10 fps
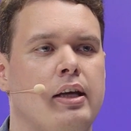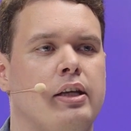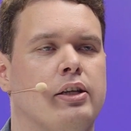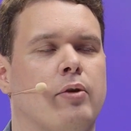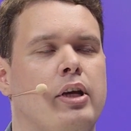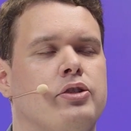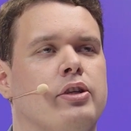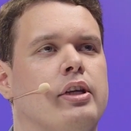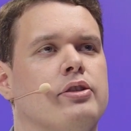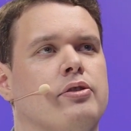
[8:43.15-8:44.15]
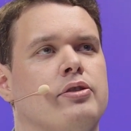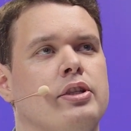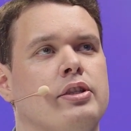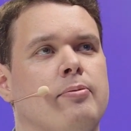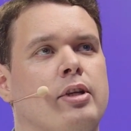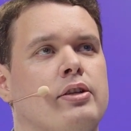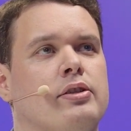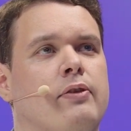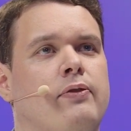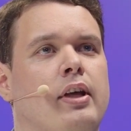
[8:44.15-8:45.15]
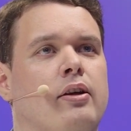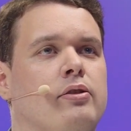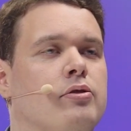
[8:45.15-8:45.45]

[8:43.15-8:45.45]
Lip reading: integration test or system test that failed.